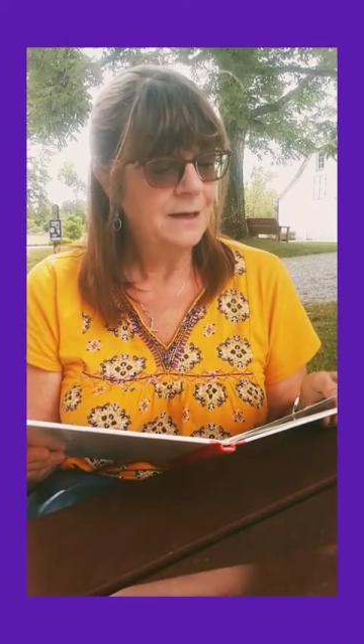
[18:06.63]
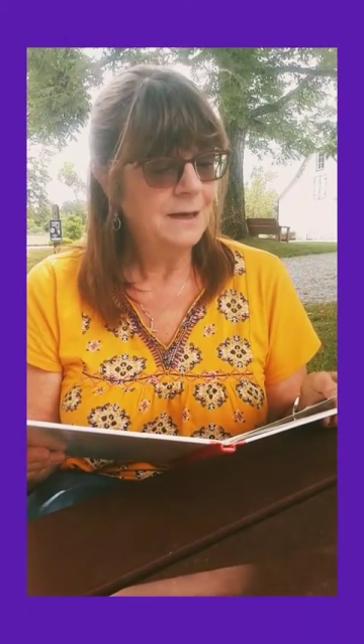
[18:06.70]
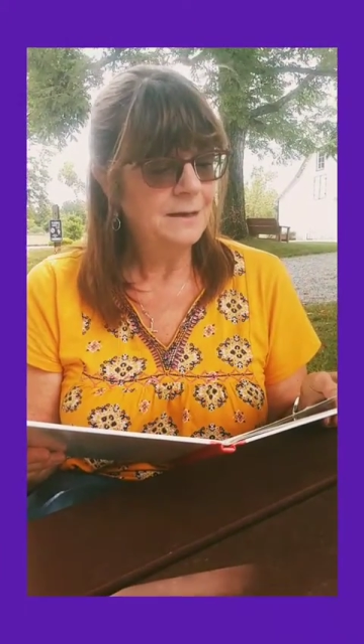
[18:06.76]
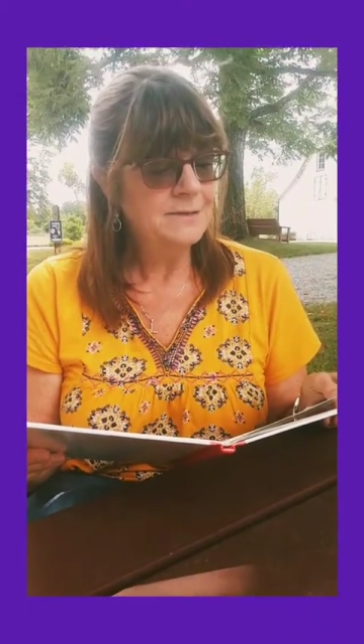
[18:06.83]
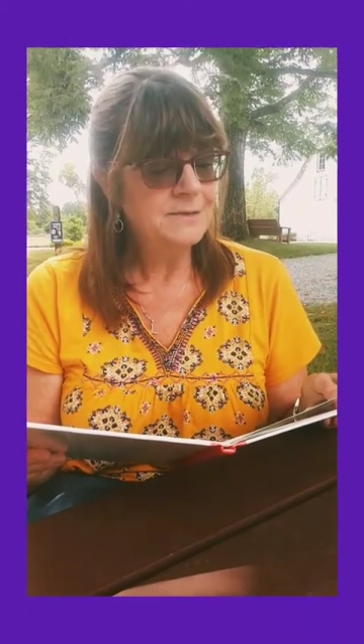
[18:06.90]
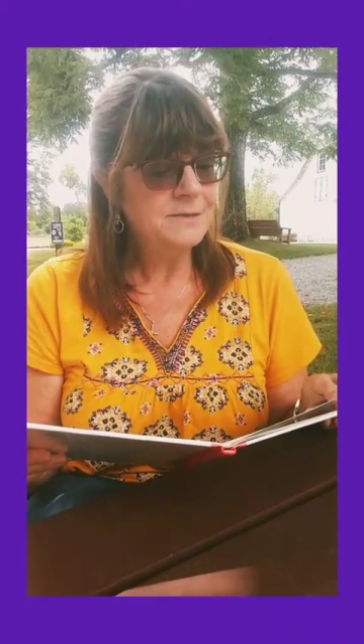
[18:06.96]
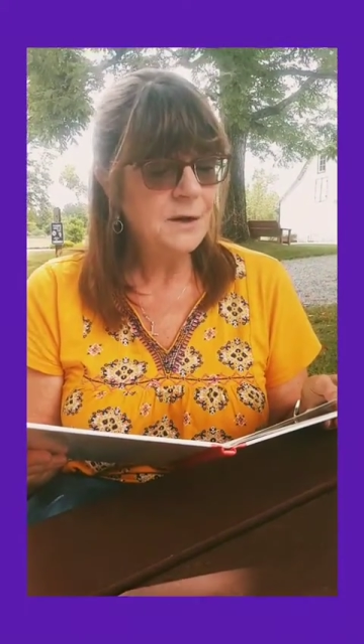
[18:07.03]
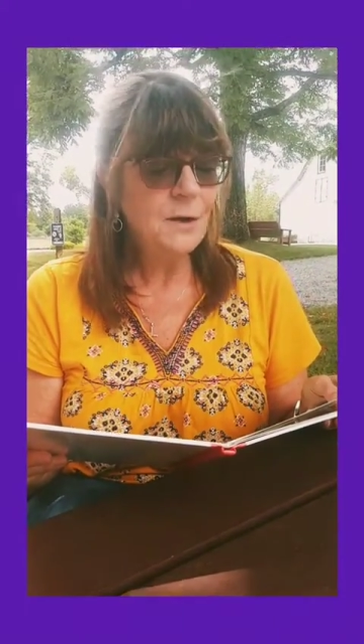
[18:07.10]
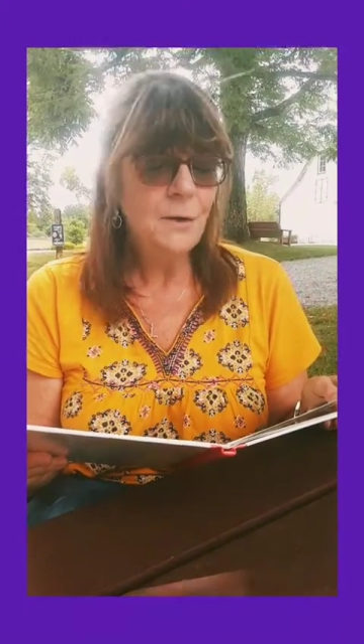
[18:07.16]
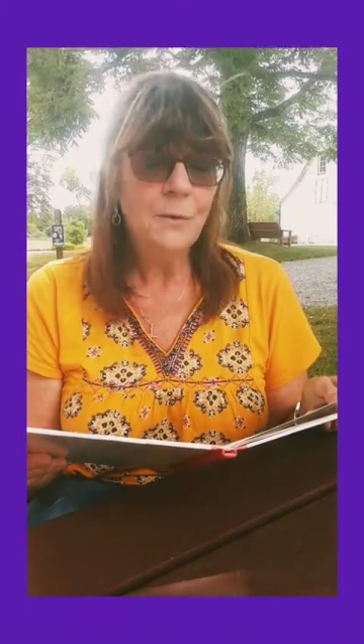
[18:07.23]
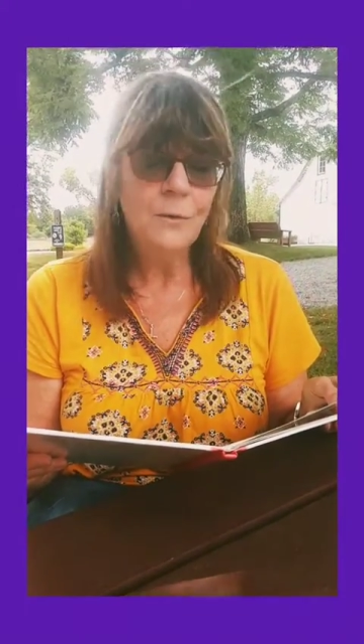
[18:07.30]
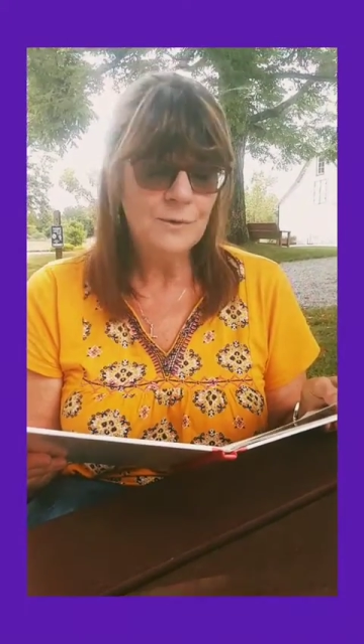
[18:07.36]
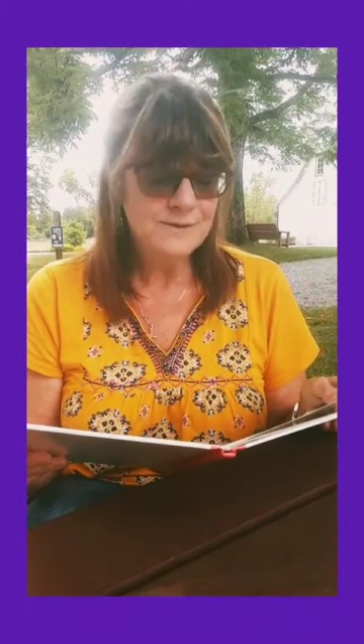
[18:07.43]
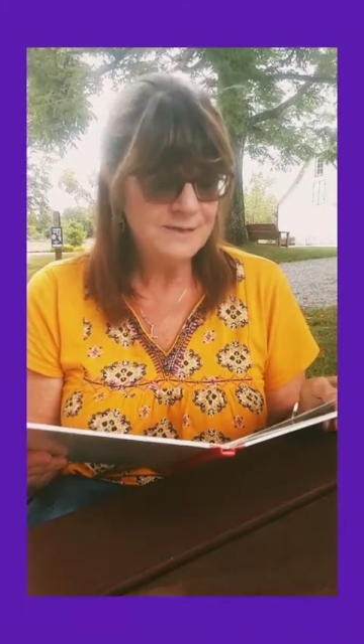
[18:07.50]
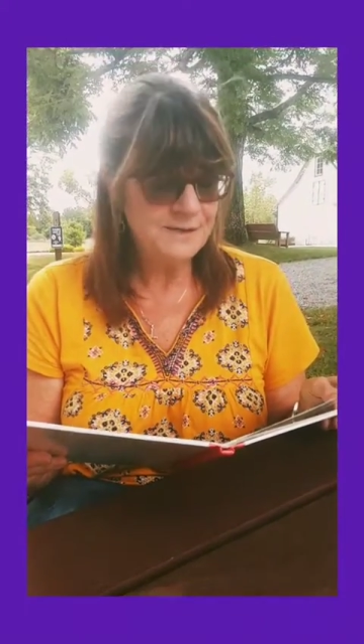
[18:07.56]
And
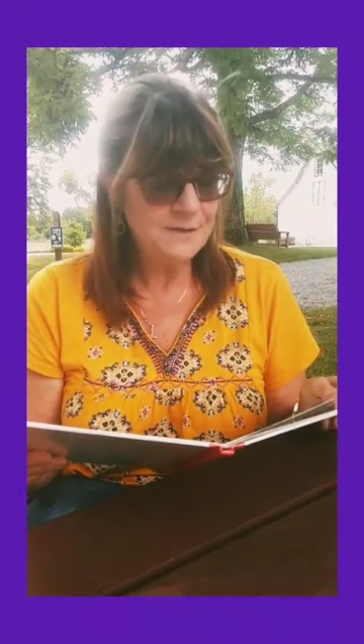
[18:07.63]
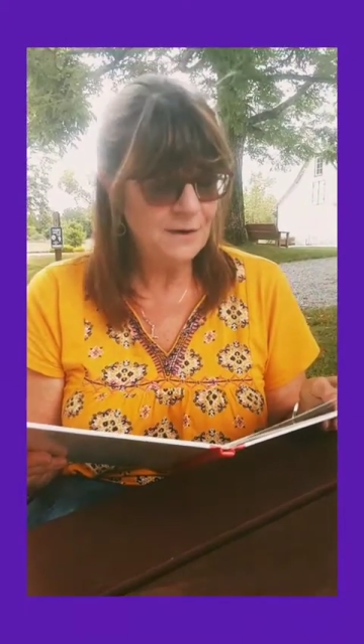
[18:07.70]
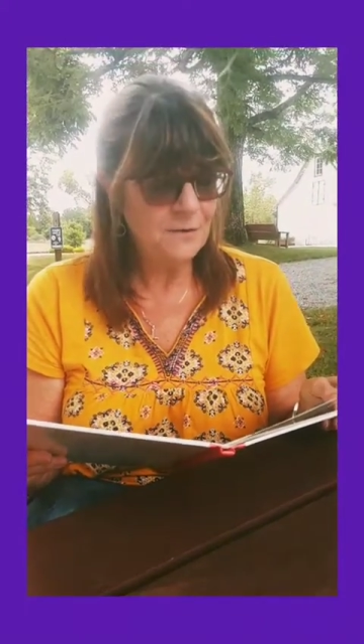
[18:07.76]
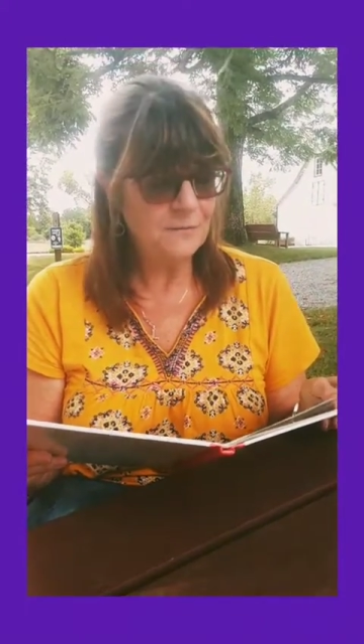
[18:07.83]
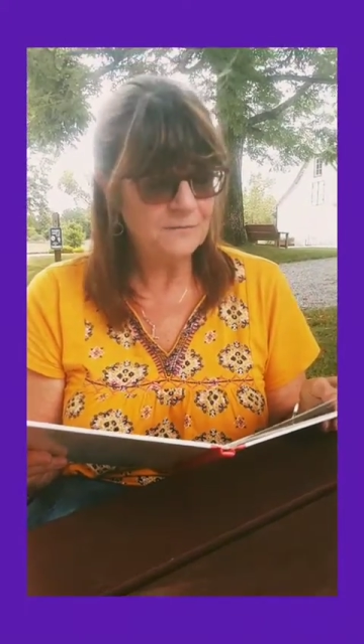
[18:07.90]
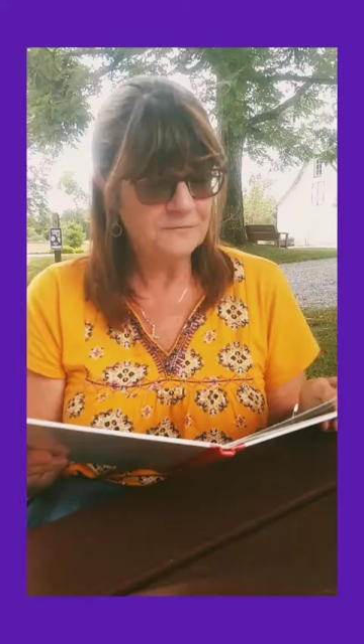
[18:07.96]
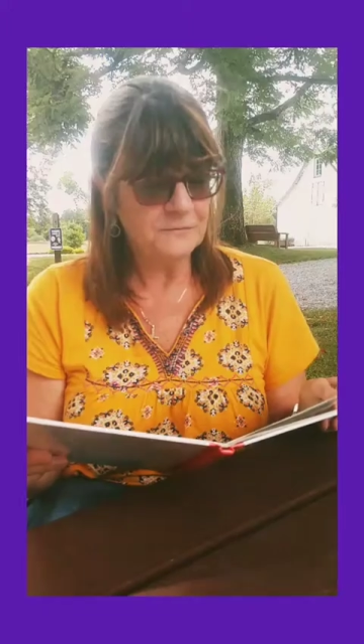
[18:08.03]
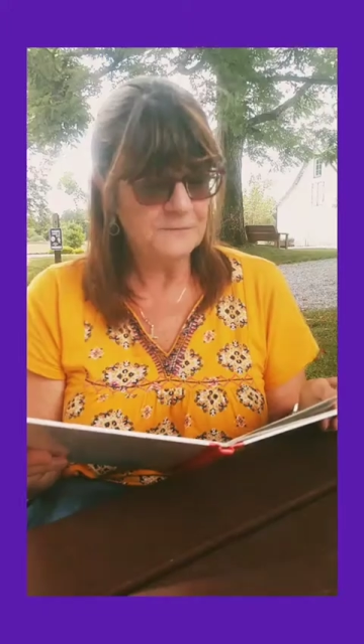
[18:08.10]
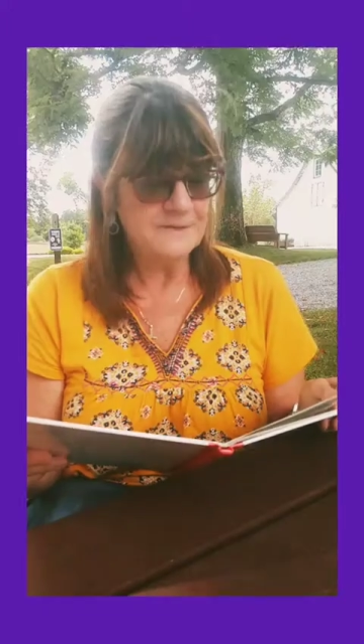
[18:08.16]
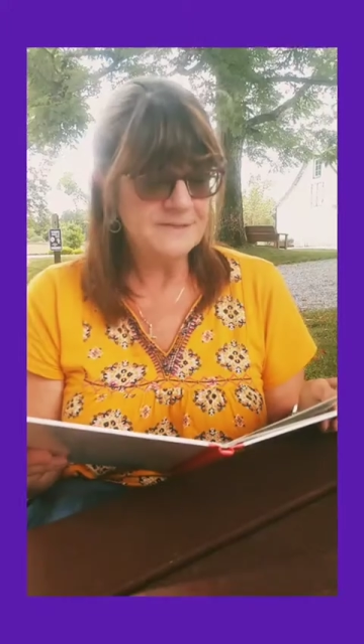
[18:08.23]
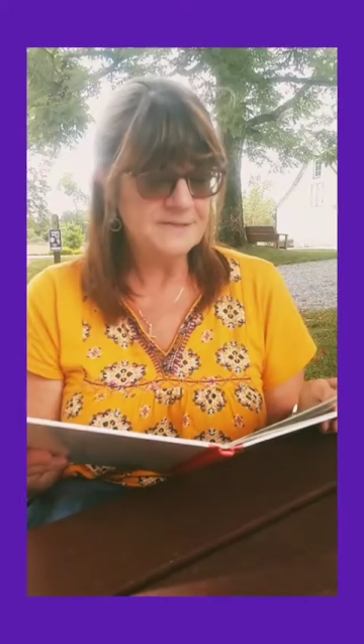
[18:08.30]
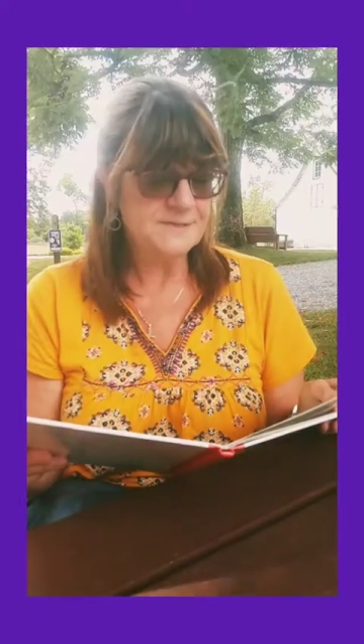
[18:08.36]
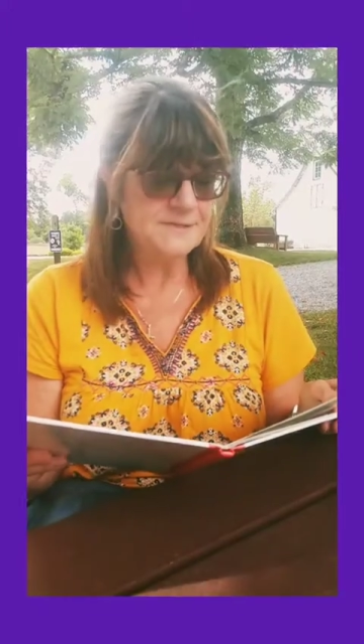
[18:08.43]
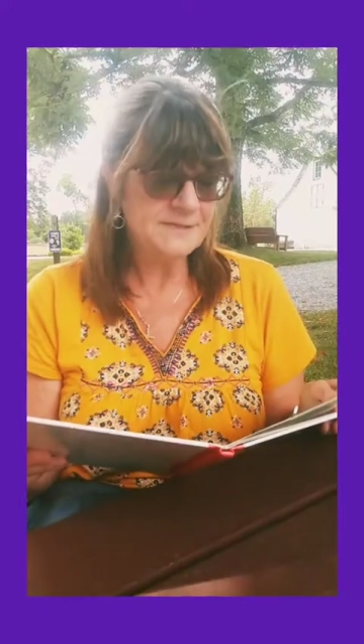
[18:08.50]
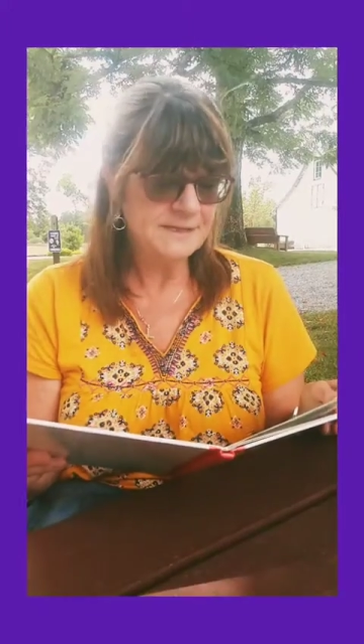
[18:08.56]
so was a note from Mr.